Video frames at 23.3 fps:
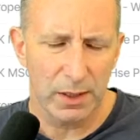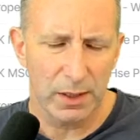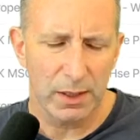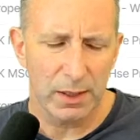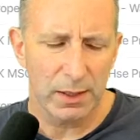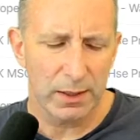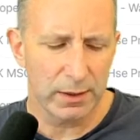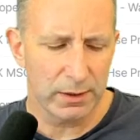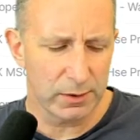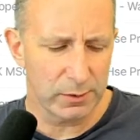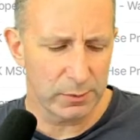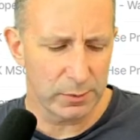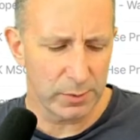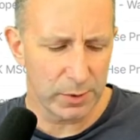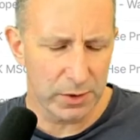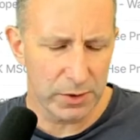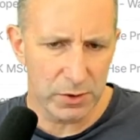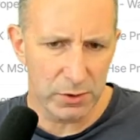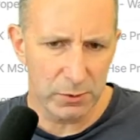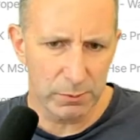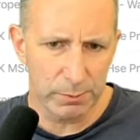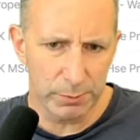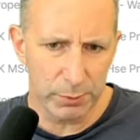In other
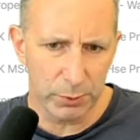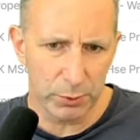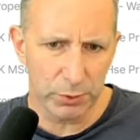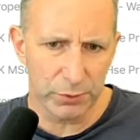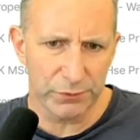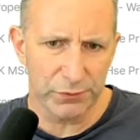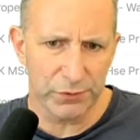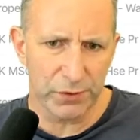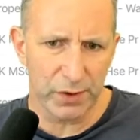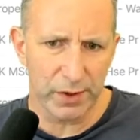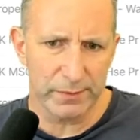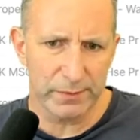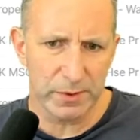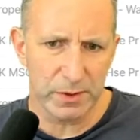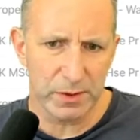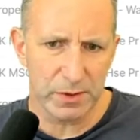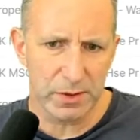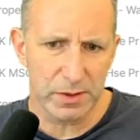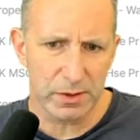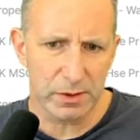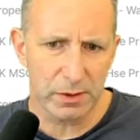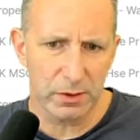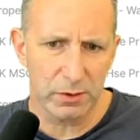words, you bought 5 years ago,